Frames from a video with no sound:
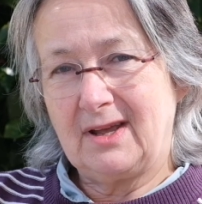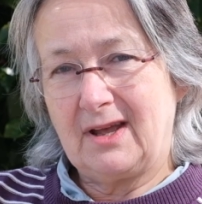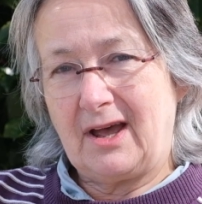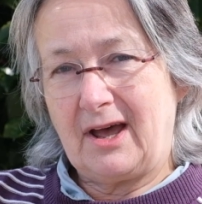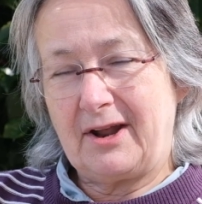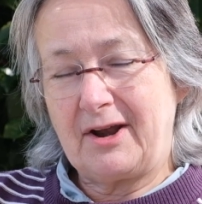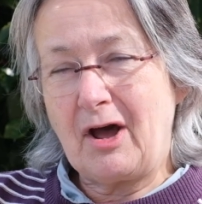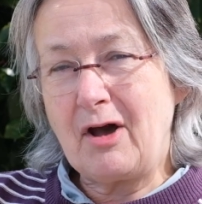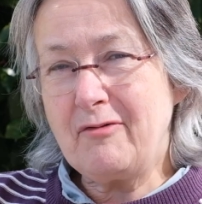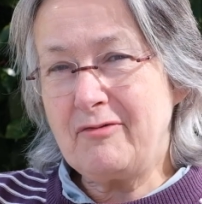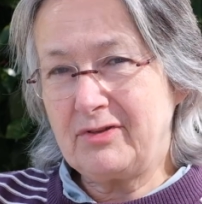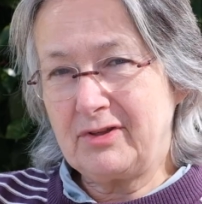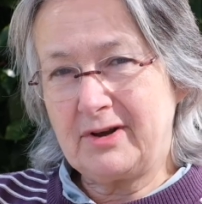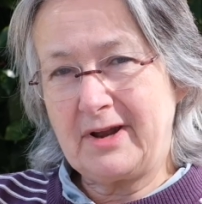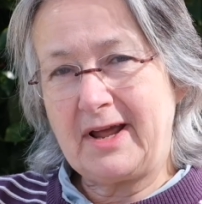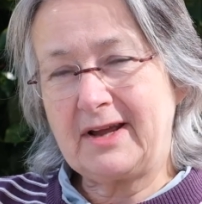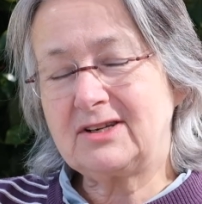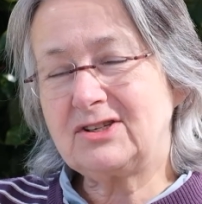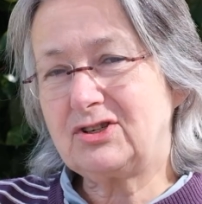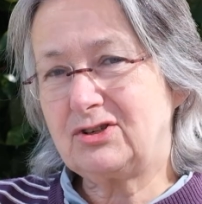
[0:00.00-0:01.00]
and over the
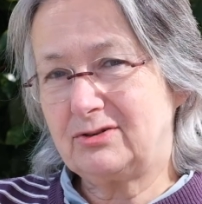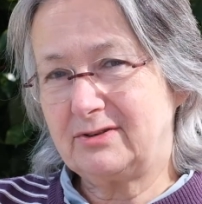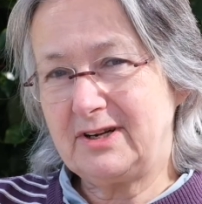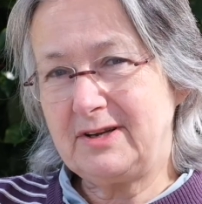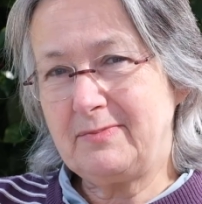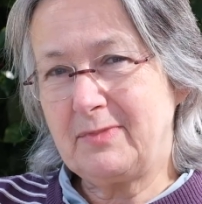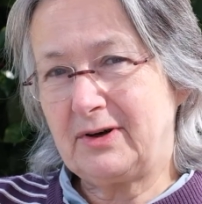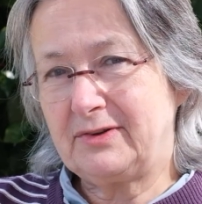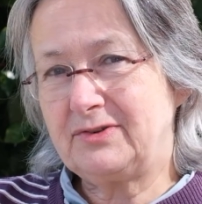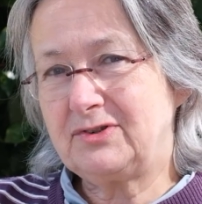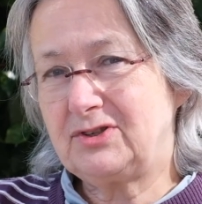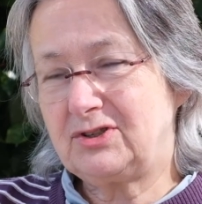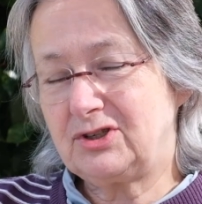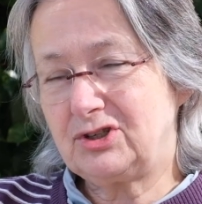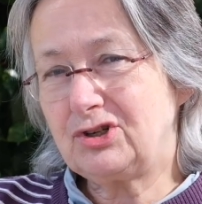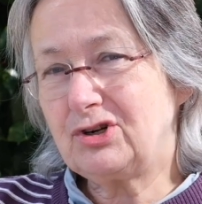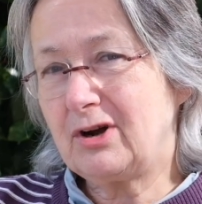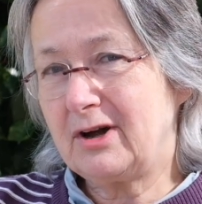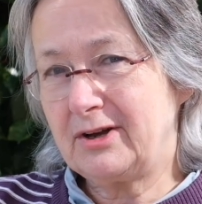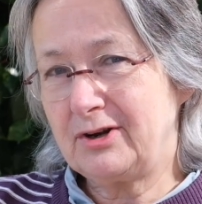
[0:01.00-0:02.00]
next 3 months to
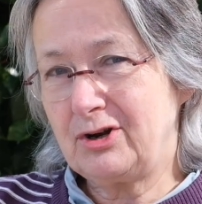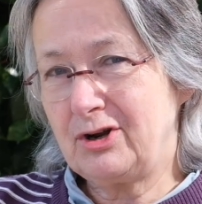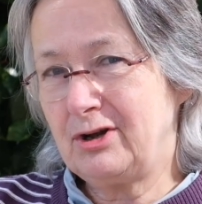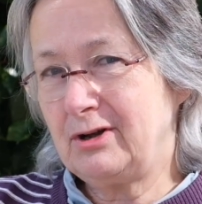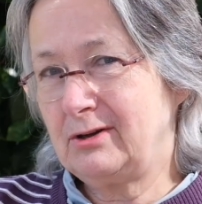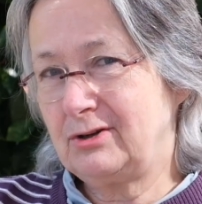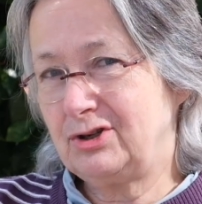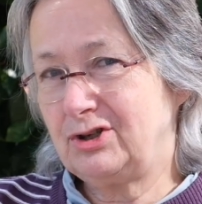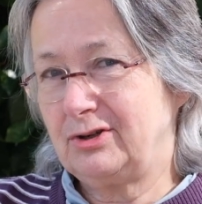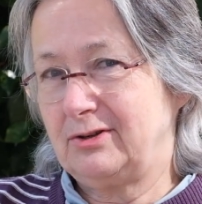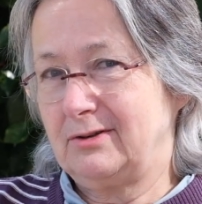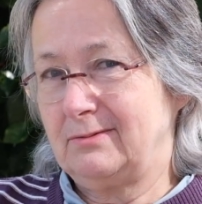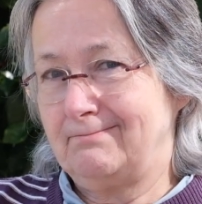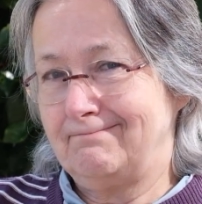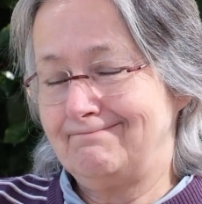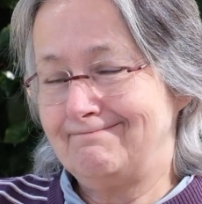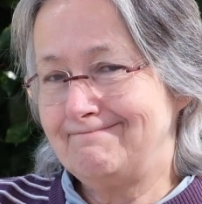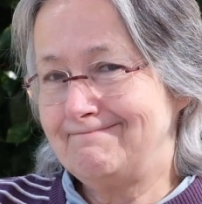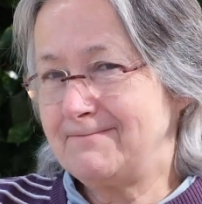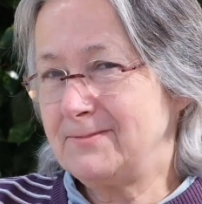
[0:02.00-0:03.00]
try and nurture them
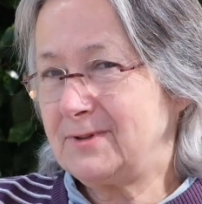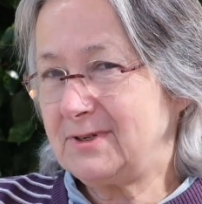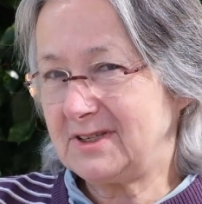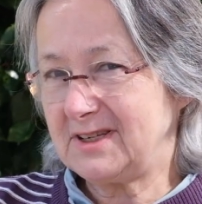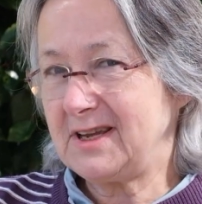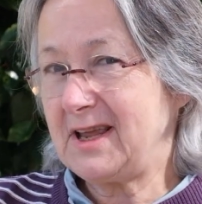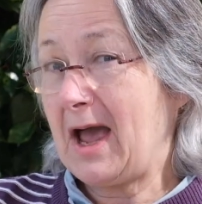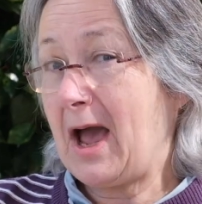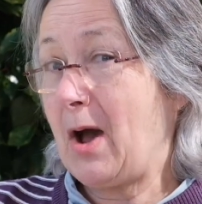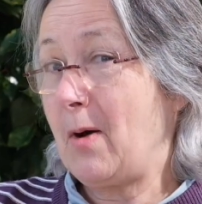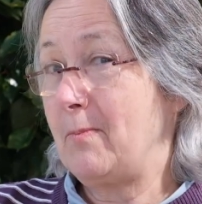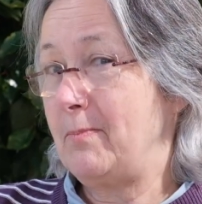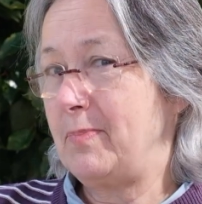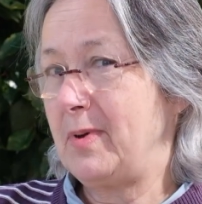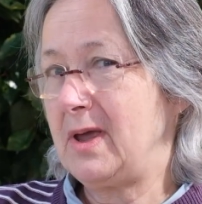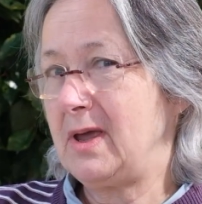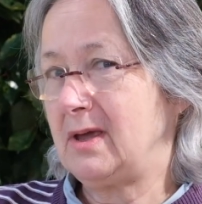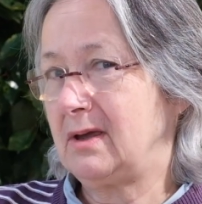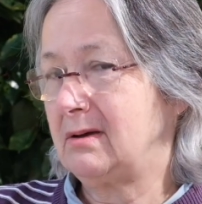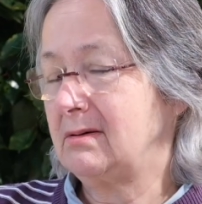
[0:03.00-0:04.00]
and see how
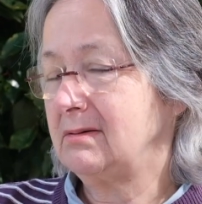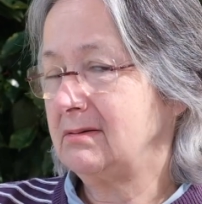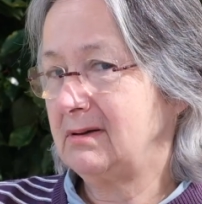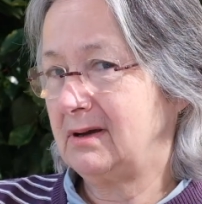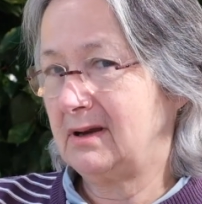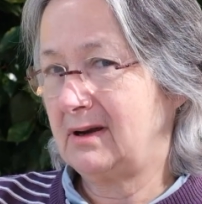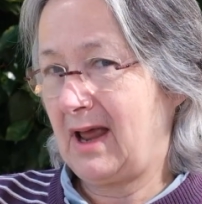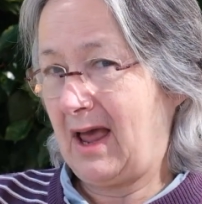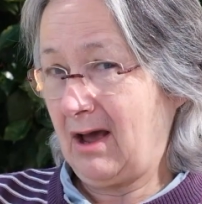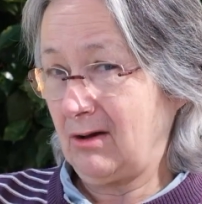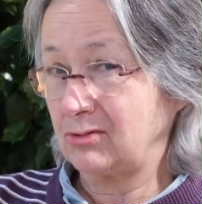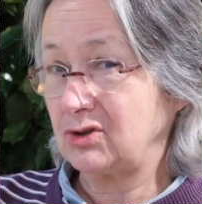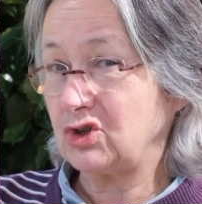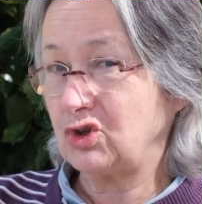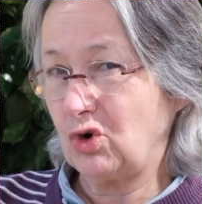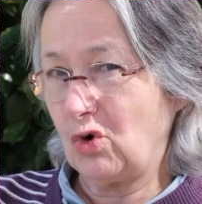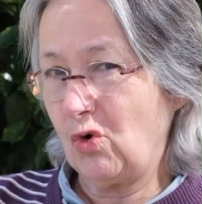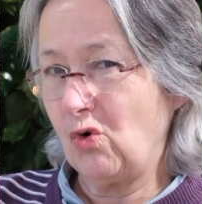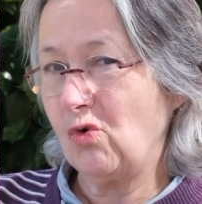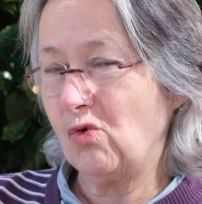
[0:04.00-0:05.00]
big and how
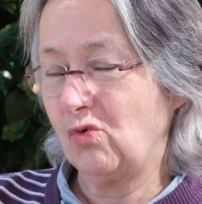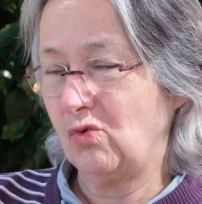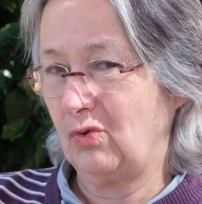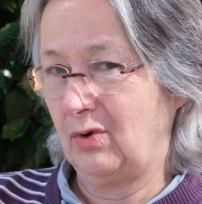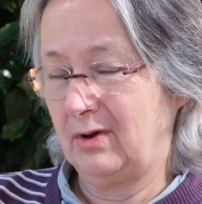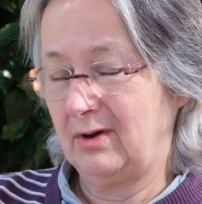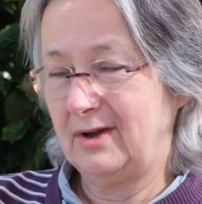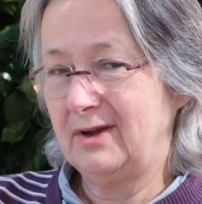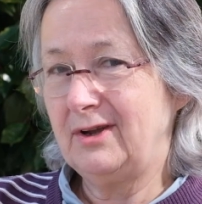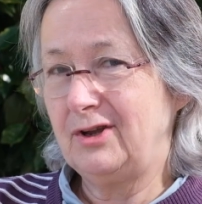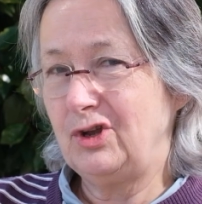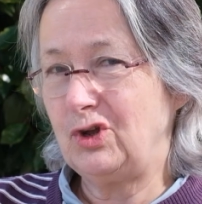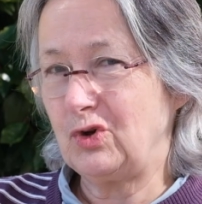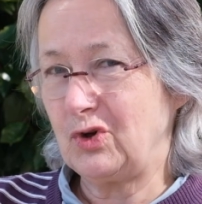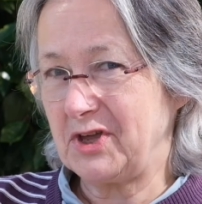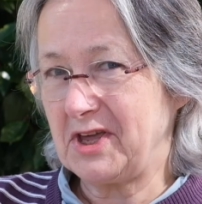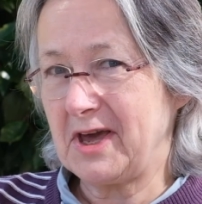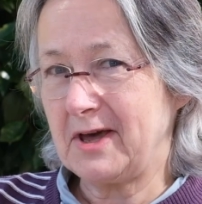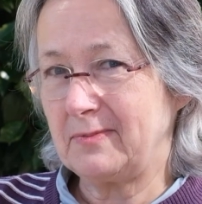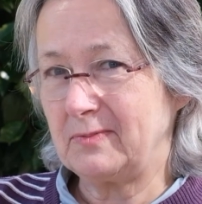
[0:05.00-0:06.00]
tall you
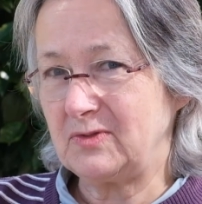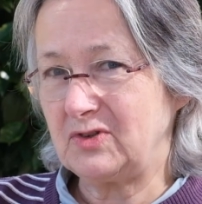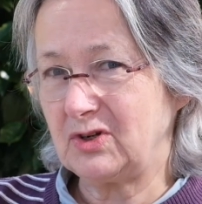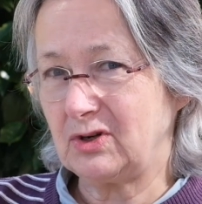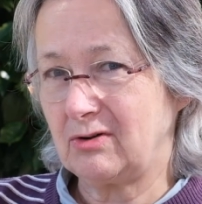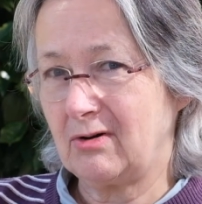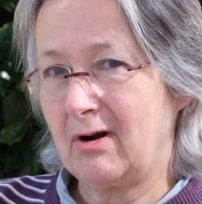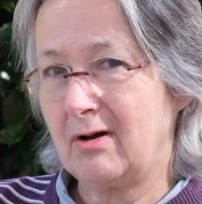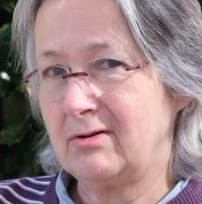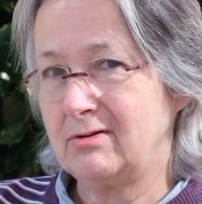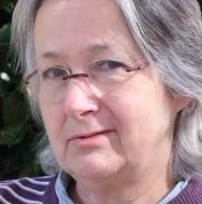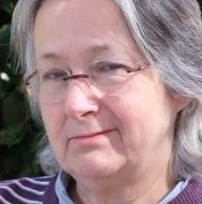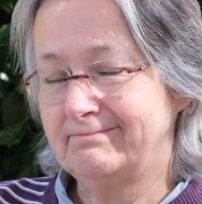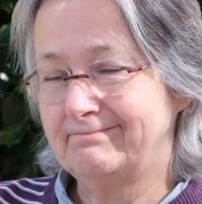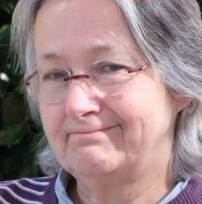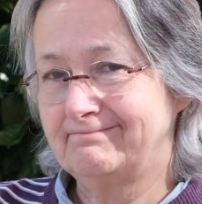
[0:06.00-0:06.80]
can get them to grow.